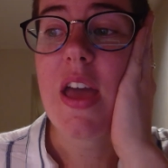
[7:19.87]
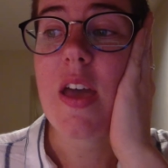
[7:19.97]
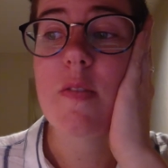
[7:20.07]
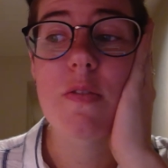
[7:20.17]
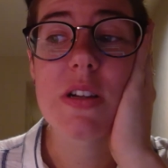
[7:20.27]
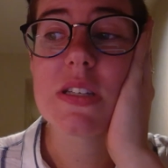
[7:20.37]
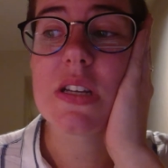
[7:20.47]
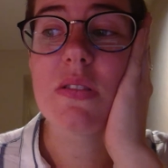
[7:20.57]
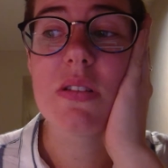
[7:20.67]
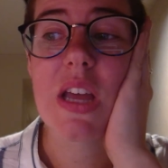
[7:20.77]
every
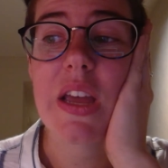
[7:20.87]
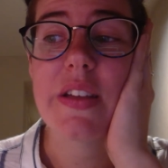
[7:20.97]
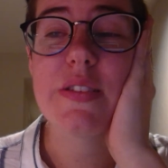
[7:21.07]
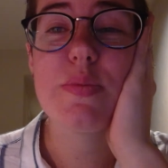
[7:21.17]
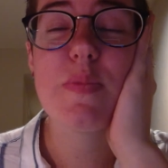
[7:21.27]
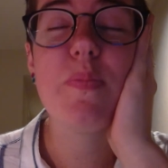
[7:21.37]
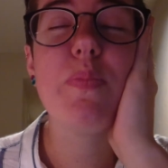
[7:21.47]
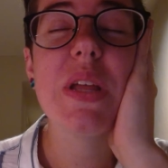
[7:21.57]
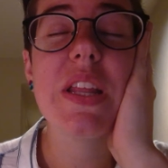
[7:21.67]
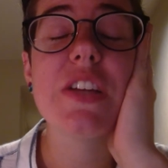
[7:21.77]
single day. It's
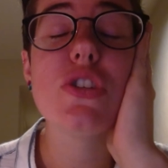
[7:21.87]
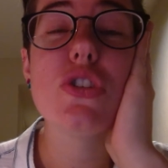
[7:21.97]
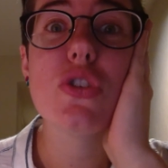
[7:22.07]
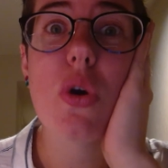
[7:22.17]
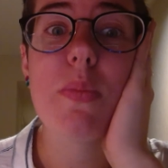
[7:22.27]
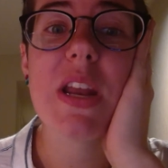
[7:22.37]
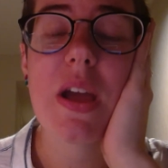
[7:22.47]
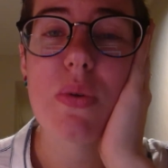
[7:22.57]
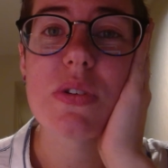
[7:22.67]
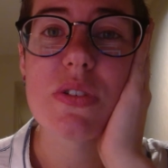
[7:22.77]
been like so many
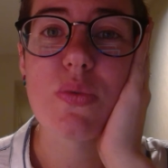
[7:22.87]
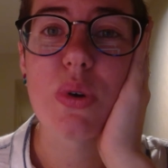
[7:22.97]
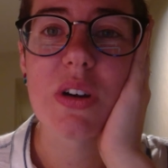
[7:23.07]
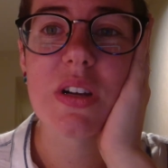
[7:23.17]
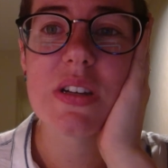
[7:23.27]
hours of work.